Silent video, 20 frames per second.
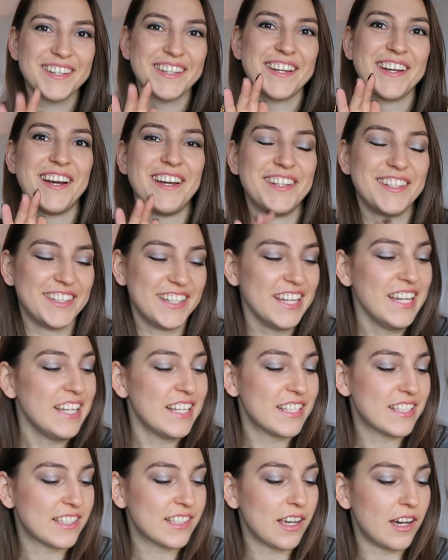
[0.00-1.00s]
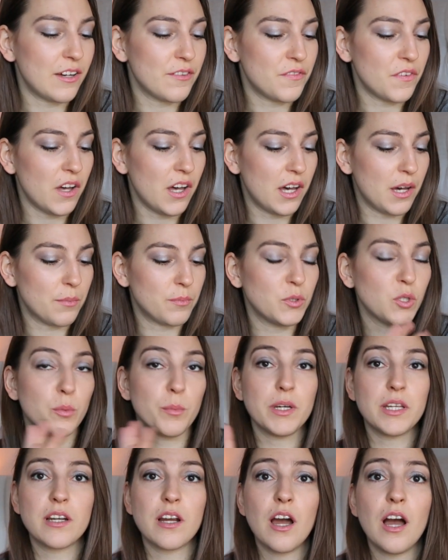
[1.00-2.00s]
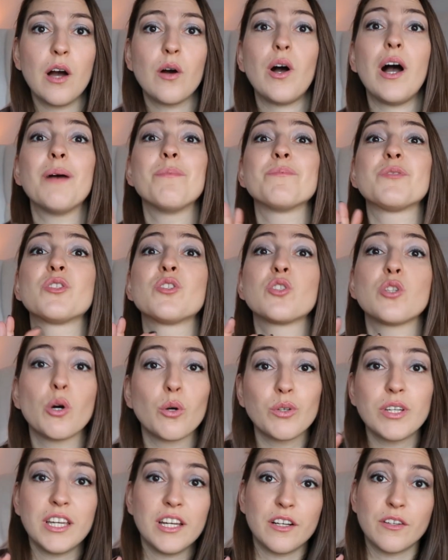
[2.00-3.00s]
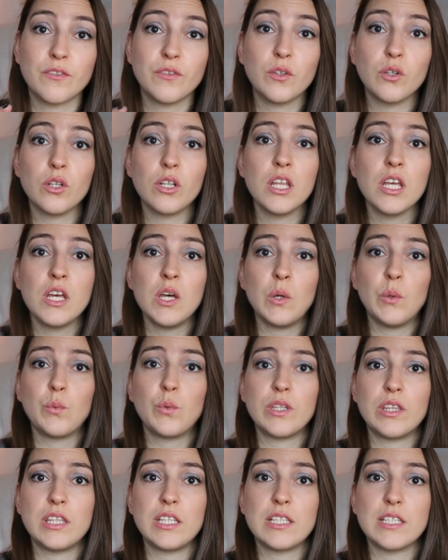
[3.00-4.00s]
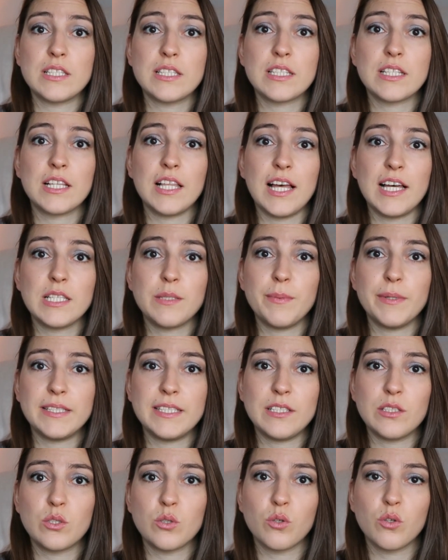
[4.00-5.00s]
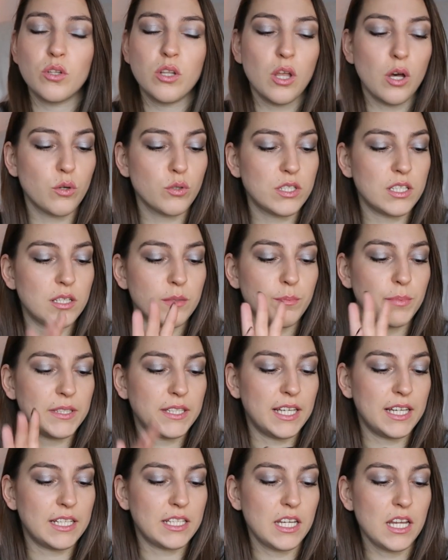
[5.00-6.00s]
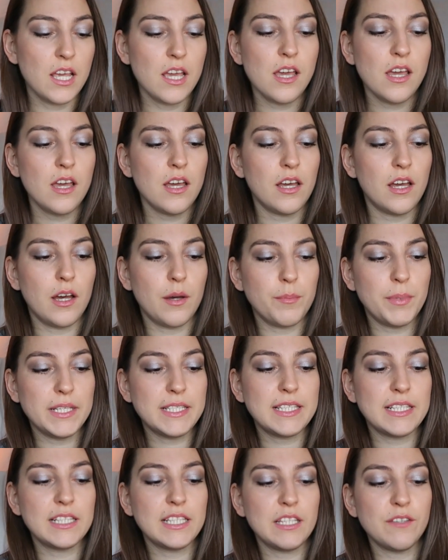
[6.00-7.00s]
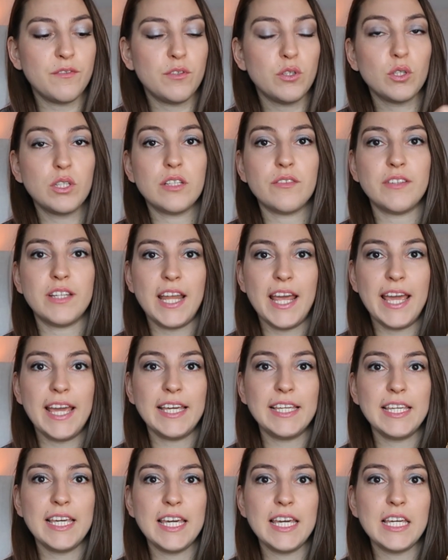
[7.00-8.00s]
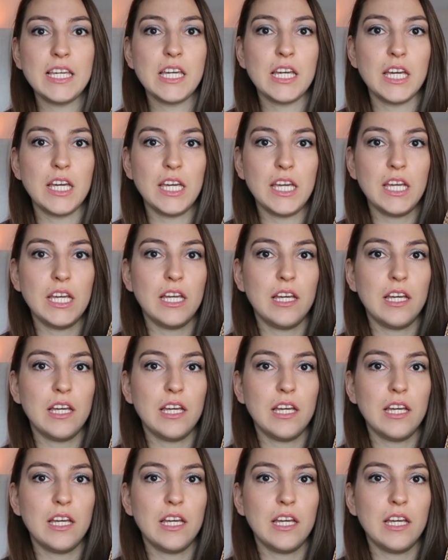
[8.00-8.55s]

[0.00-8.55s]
kind of scuff up. No matter how I'm so careful with this clasp, I tend to close it, but then basically if you leave it hanging